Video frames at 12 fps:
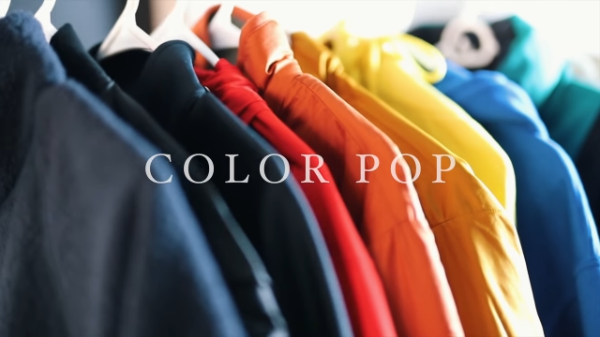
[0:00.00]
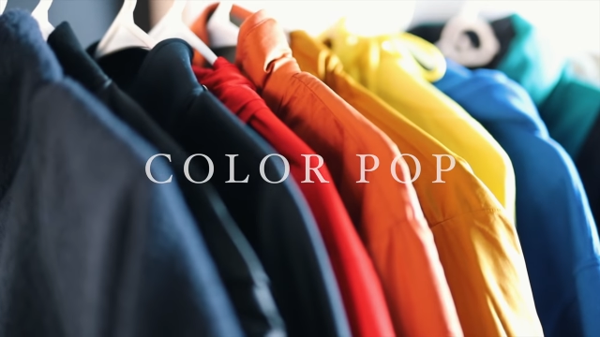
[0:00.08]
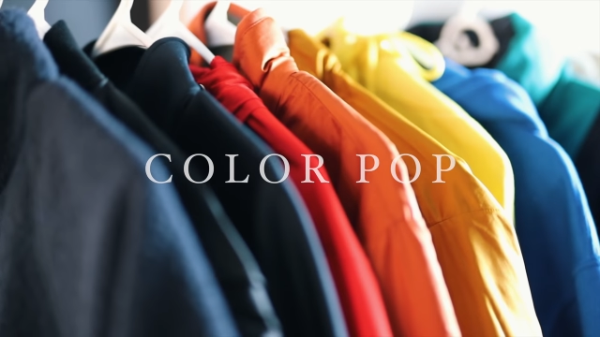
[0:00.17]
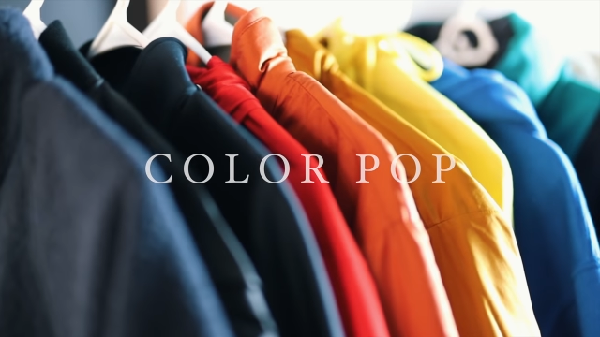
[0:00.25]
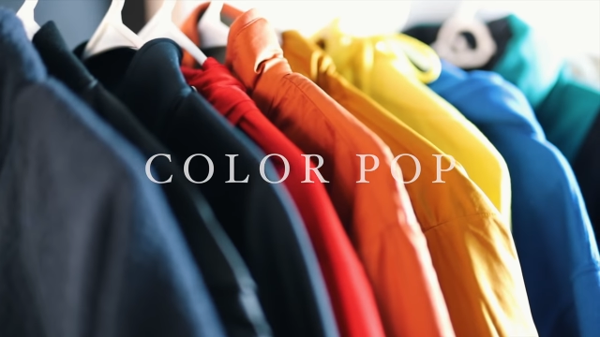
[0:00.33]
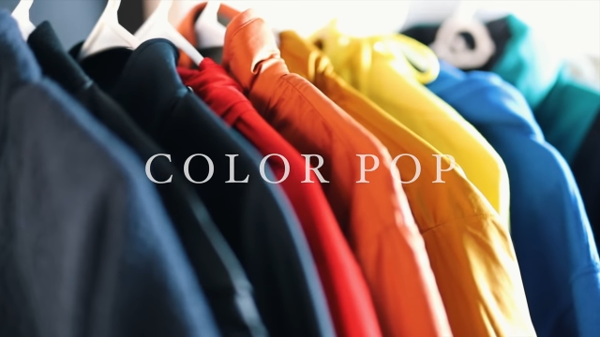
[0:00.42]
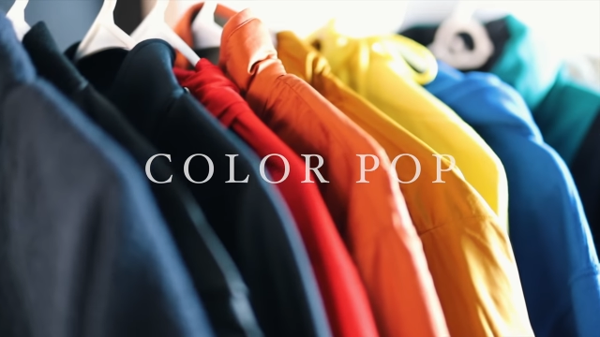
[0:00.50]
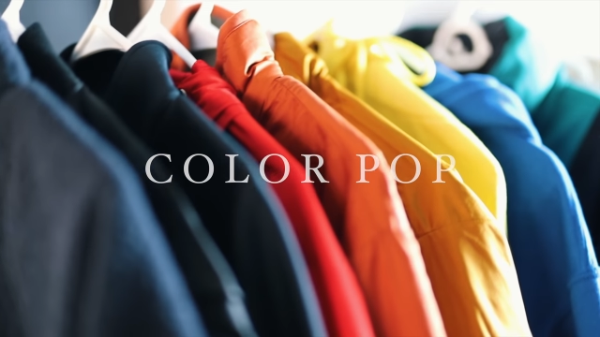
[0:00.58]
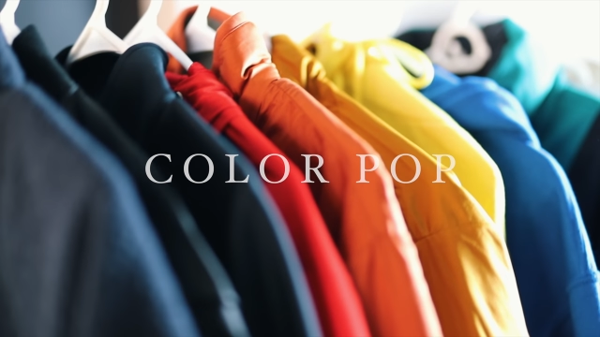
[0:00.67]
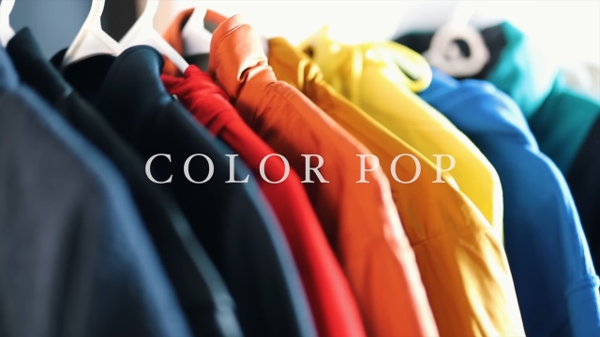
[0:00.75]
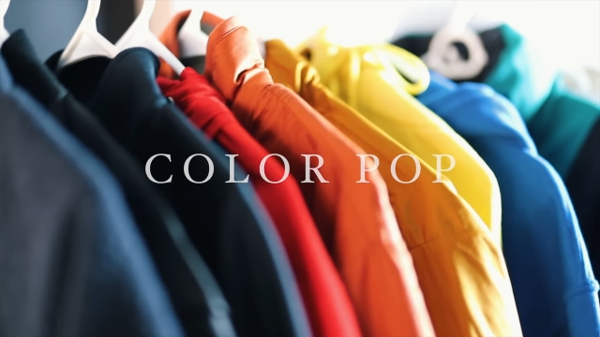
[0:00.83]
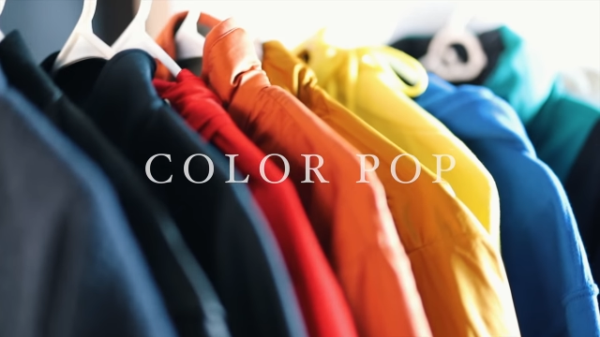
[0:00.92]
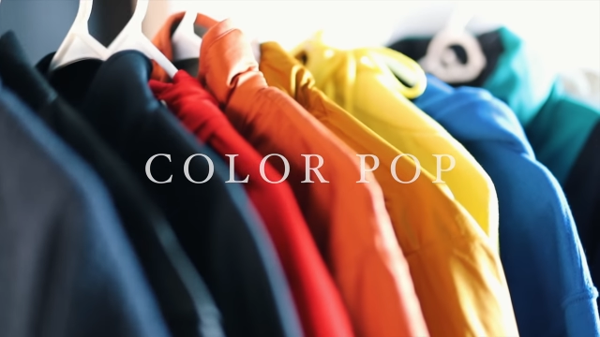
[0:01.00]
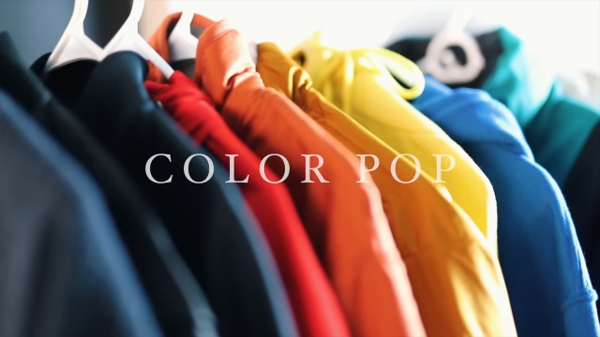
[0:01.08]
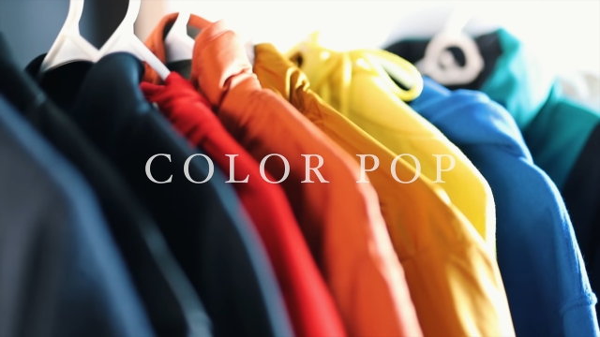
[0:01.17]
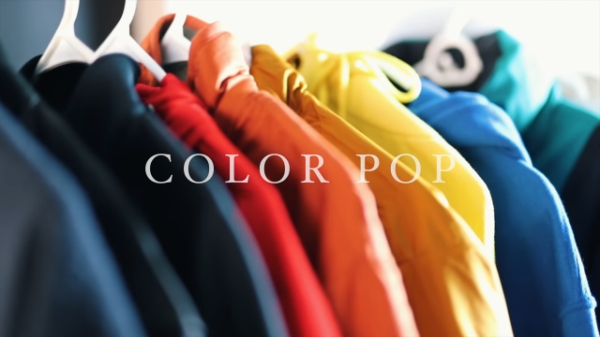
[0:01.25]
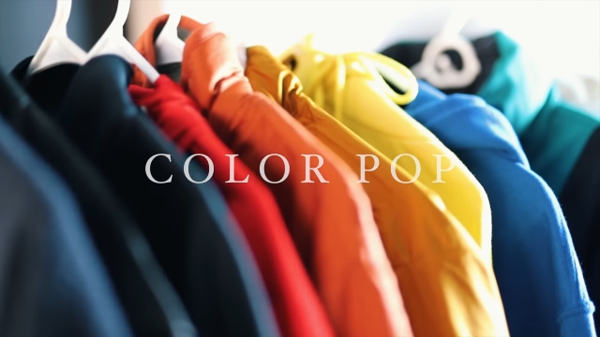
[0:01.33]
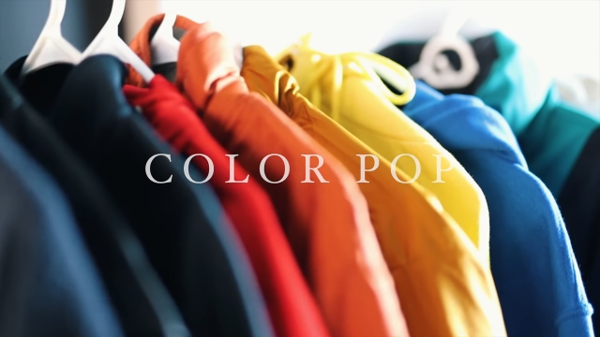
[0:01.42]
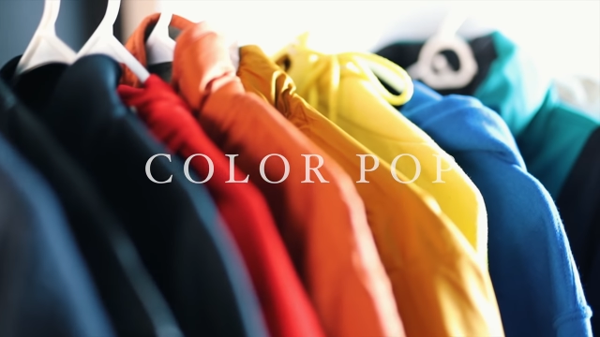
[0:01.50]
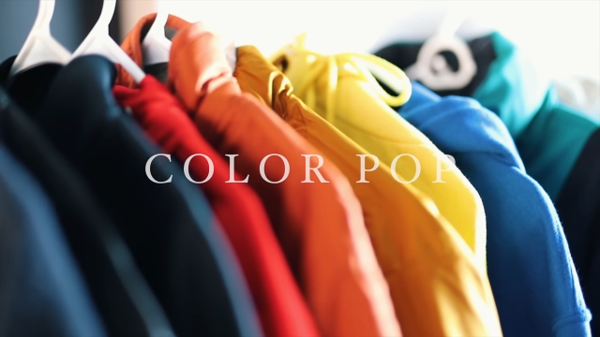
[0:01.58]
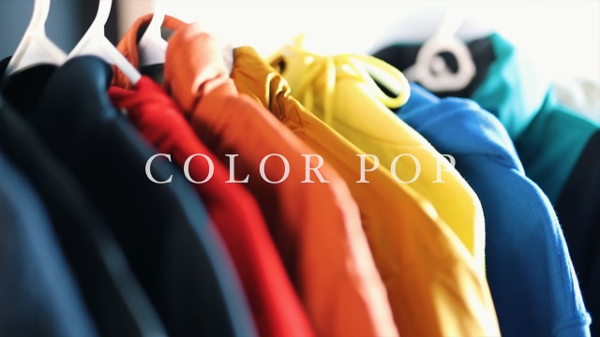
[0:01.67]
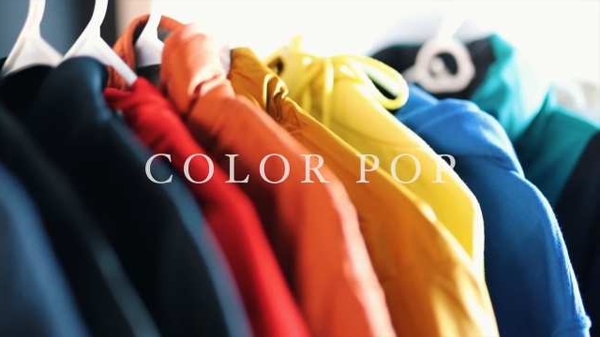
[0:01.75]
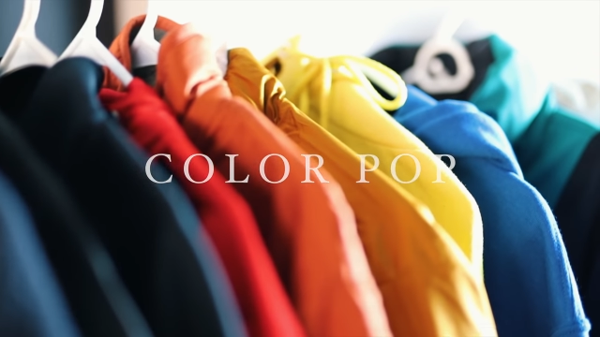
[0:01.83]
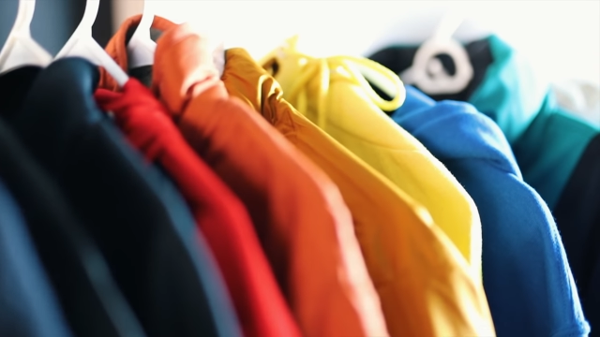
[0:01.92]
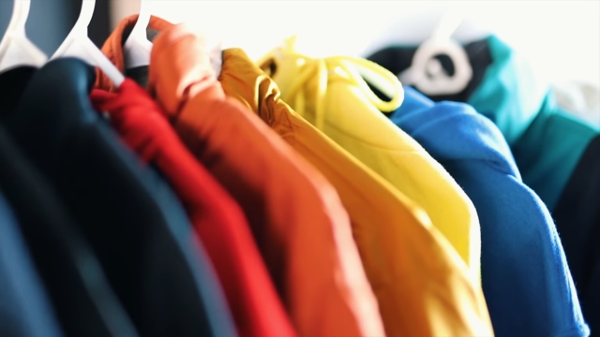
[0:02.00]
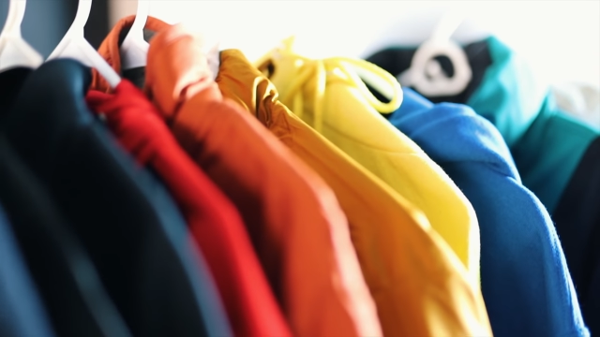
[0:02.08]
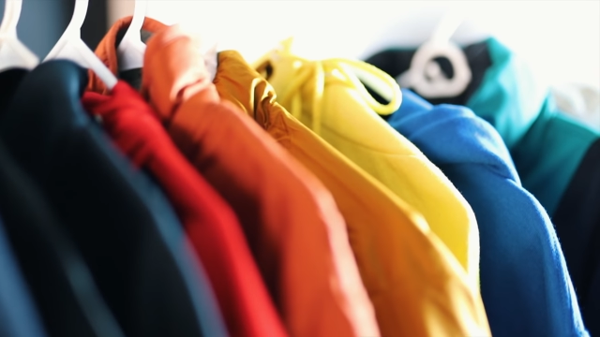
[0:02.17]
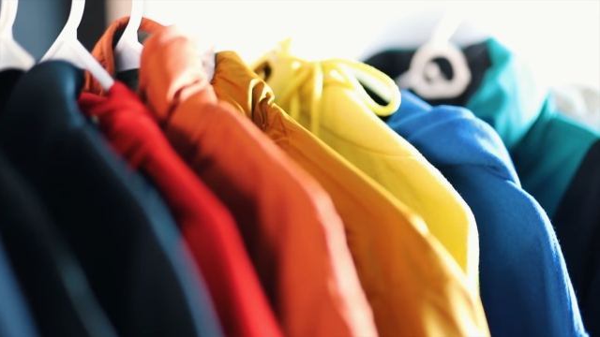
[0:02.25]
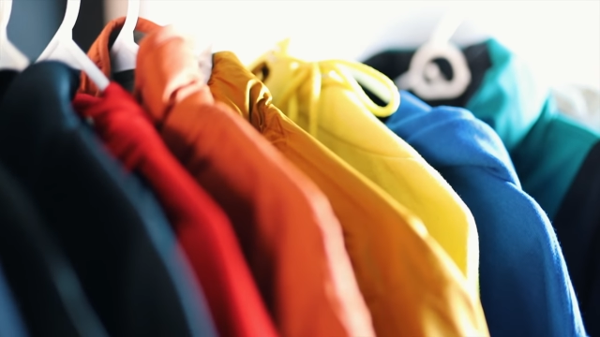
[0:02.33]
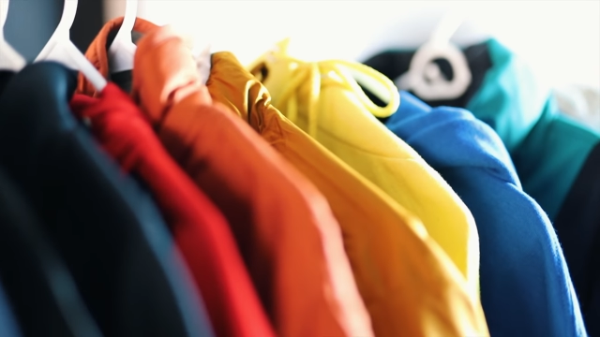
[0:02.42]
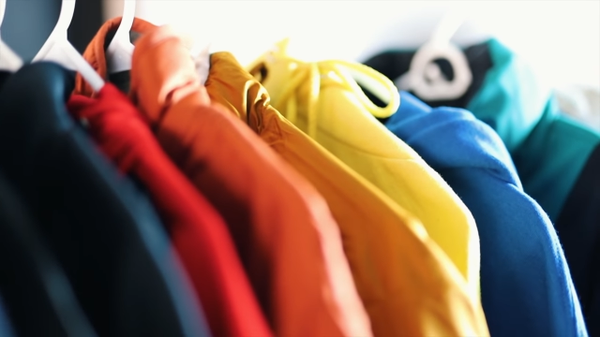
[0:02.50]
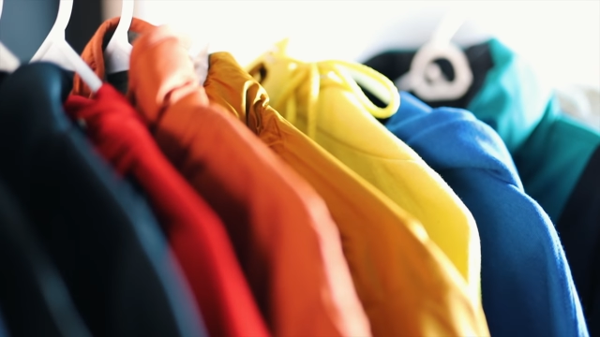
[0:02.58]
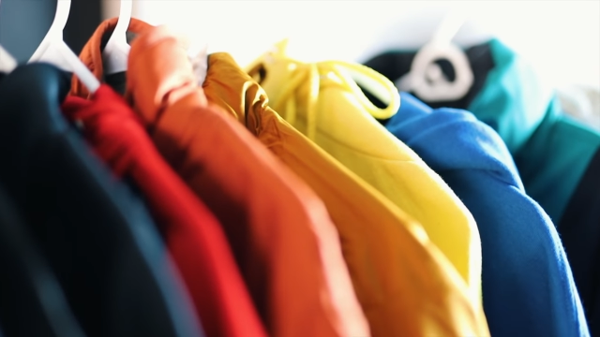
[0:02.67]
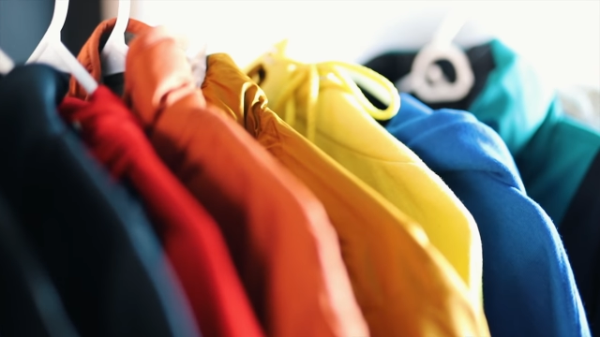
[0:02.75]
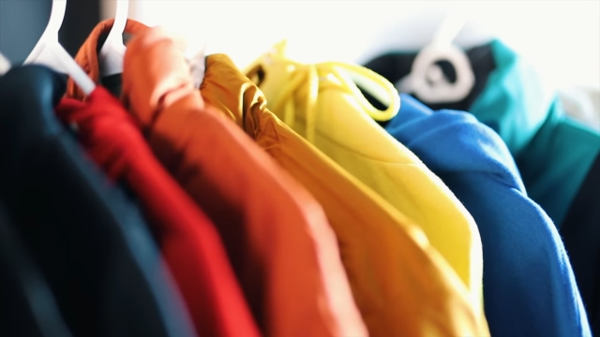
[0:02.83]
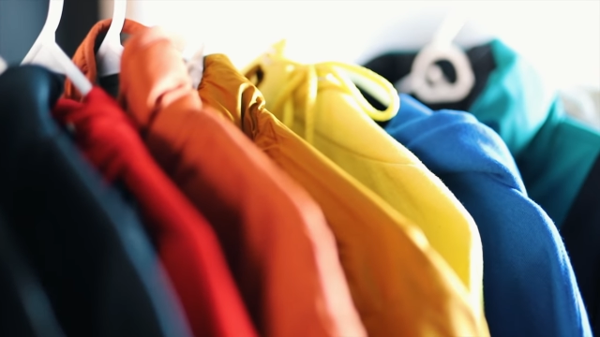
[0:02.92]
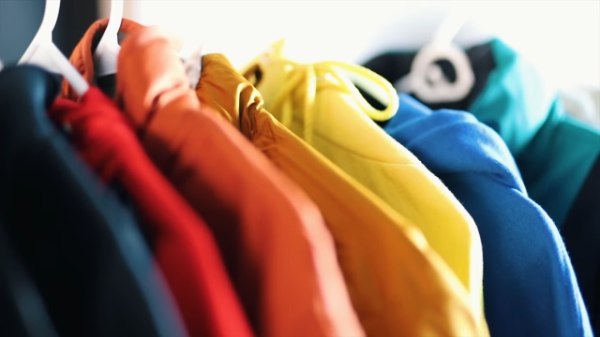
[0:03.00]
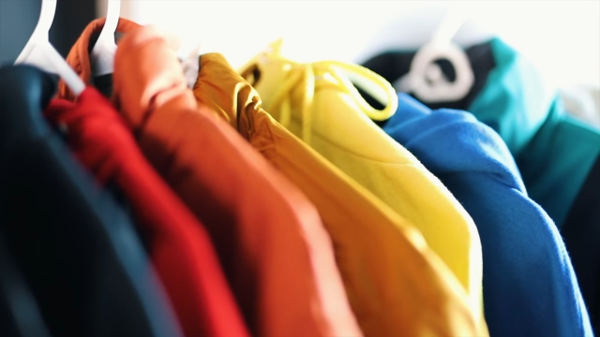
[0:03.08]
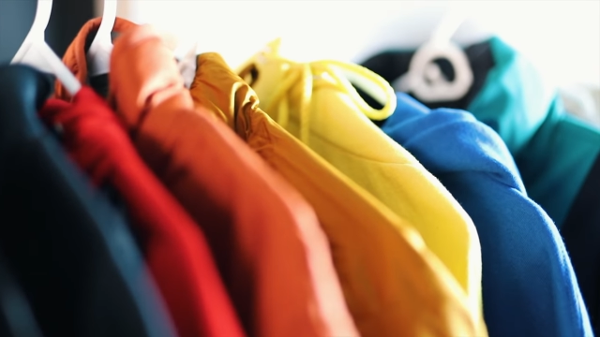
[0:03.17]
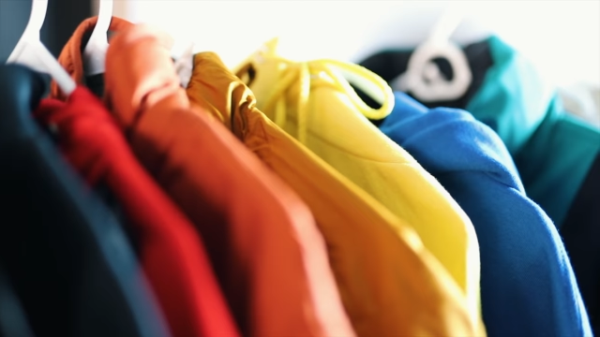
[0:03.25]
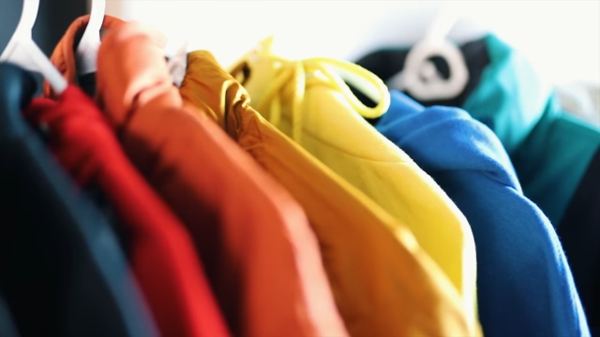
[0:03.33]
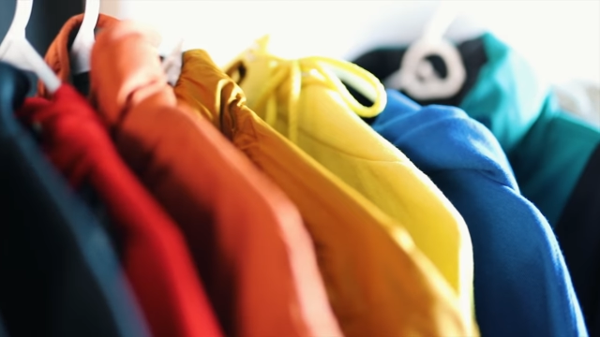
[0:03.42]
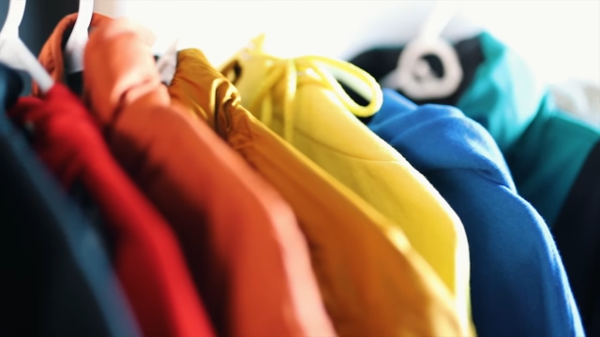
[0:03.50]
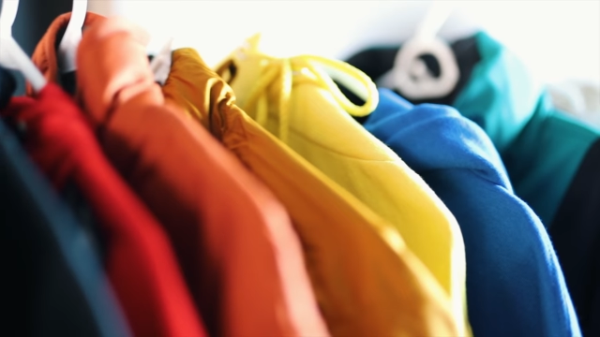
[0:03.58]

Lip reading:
Nobody's mouth can be seen.